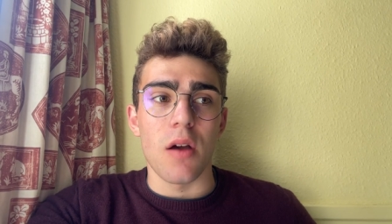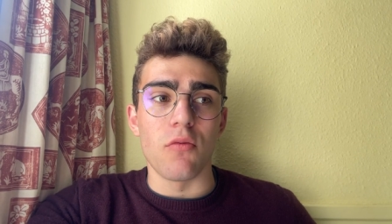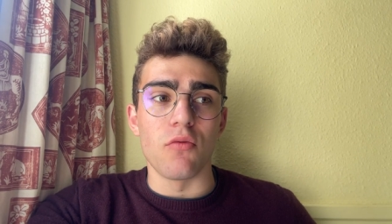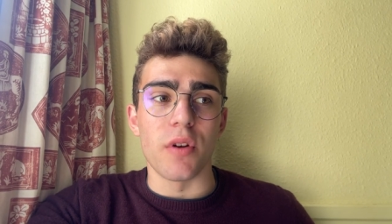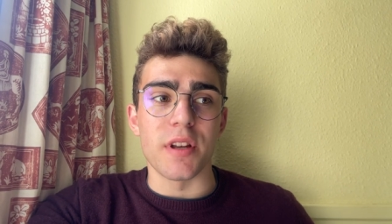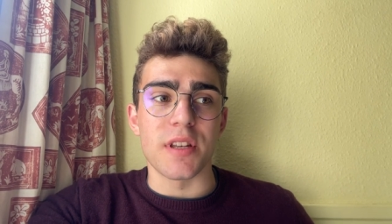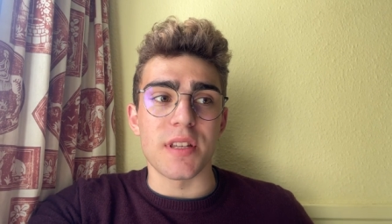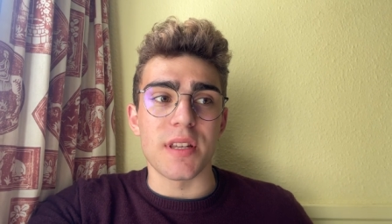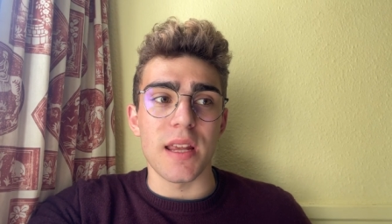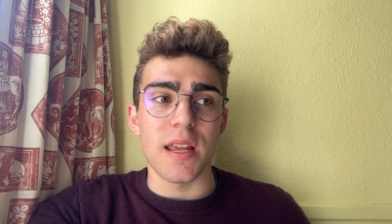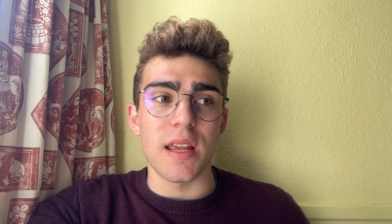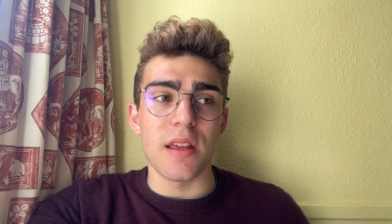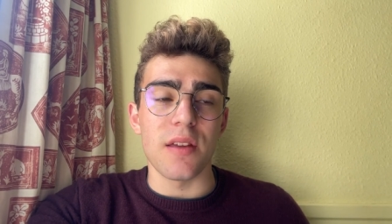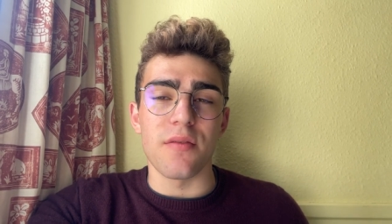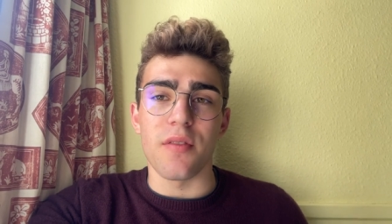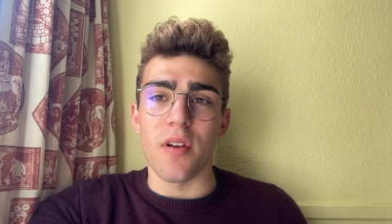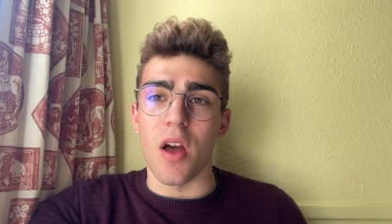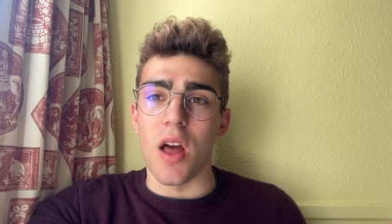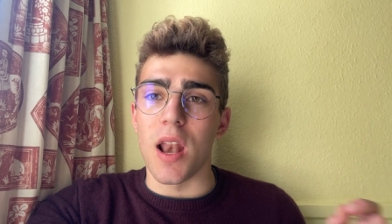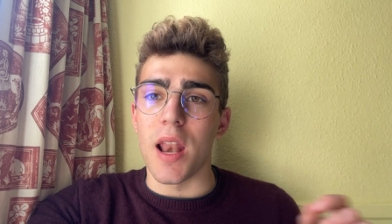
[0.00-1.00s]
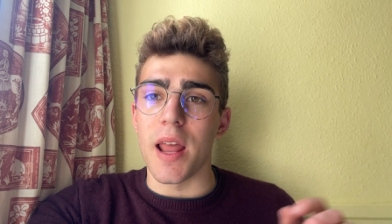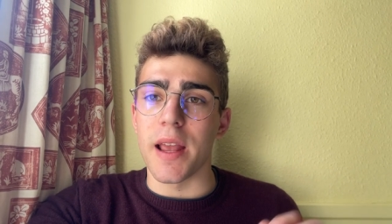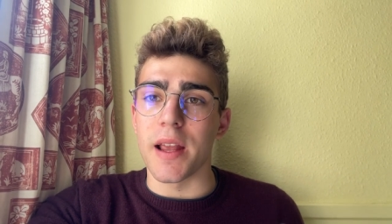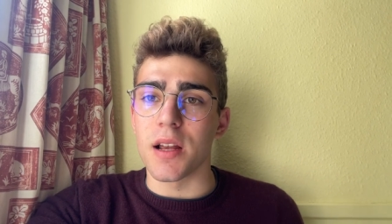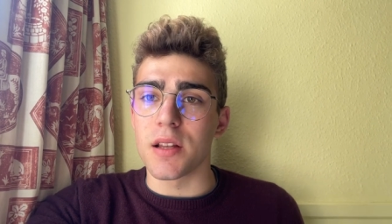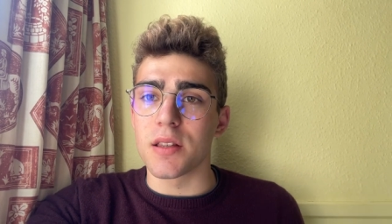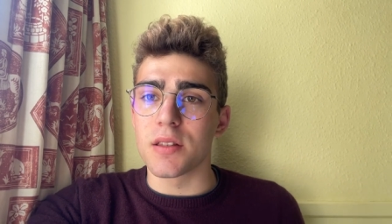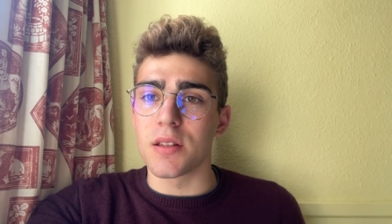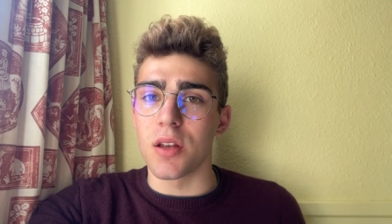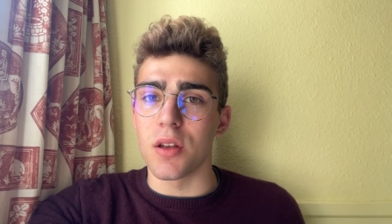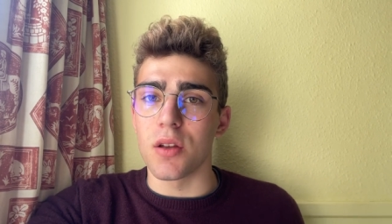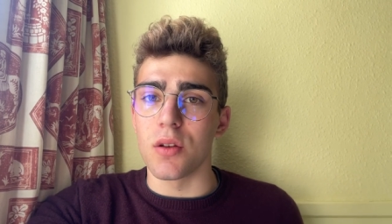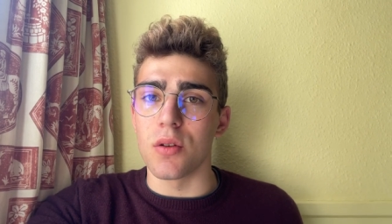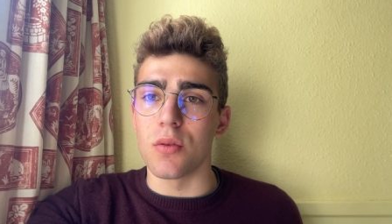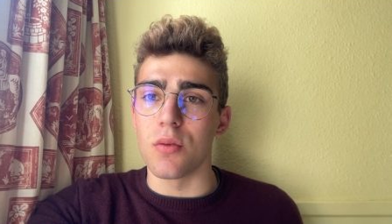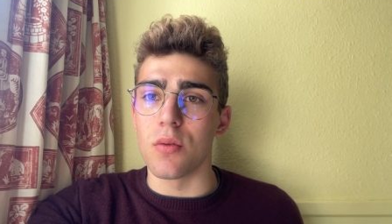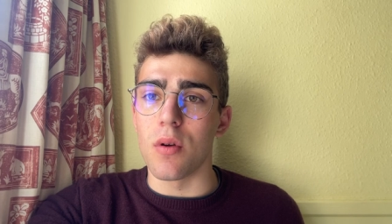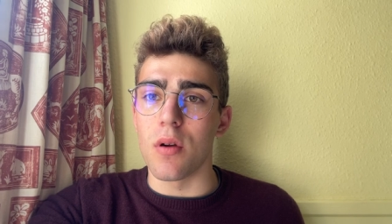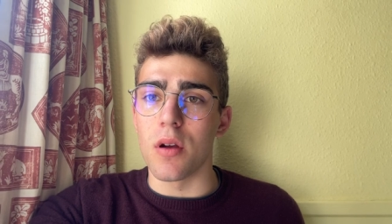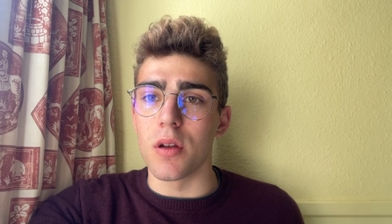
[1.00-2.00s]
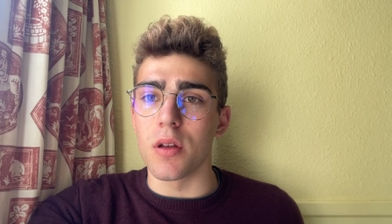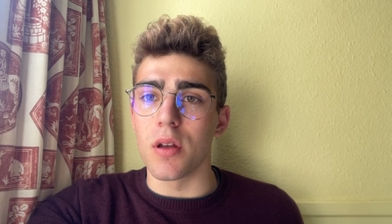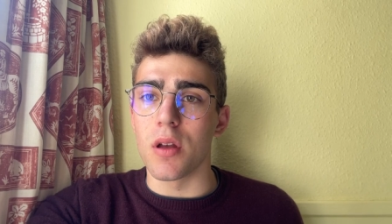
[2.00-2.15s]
receive a link to